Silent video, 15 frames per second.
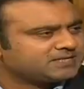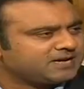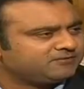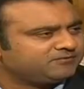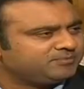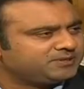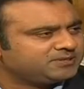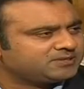
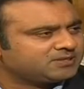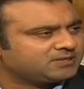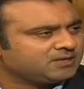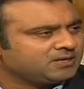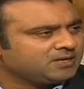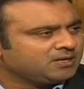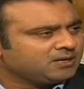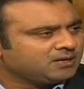government,
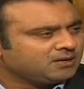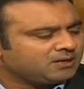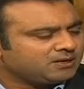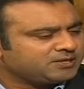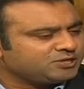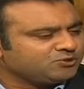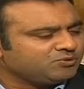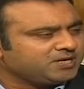
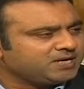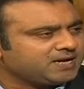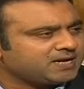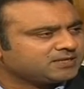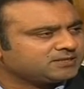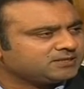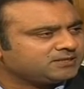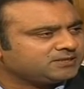duly
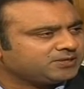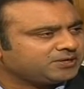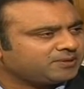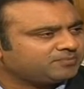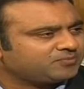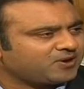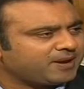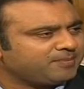elected Prime
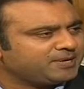Minister.